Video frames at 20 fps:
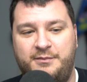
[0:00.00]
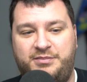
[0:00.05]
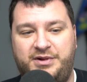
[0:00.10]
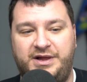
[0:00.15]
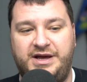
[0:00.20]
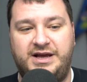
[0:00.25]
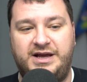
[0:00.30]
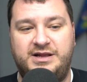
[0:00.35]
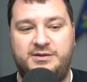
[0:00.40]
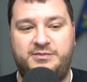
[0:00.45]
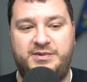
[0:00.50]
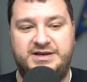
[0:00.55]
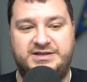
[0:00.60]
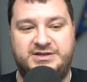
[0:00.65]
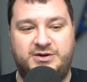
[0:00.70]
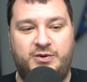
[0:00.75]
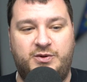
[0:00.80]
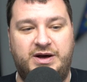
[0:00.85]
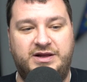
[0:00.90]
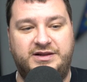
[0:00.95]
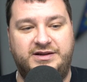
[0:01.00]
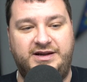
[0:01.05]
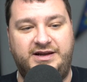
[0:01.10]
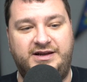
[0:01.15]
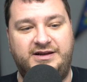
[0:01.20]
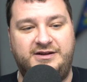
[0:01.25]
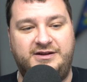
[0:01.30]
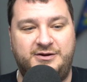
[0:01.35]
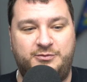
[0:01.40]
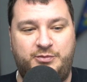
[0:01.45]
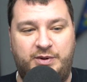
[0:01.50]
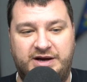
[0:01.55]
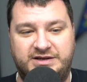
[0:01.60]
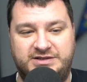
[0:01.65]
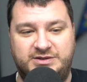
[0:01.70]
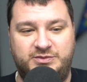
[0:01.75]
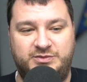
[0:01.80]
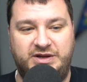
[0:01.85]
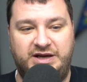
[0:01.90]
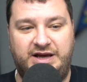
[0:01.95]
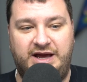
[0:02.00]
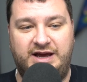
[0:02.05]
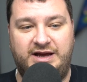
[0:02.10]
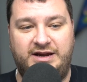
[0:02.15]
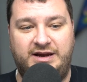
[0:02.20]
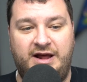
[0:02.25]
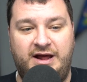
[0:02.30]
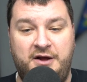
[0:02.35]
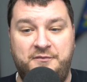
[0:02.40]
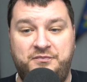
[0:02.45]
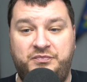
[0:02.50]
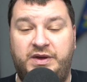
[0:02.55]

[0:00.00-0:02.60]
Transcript: play it in the best quality you possibly can.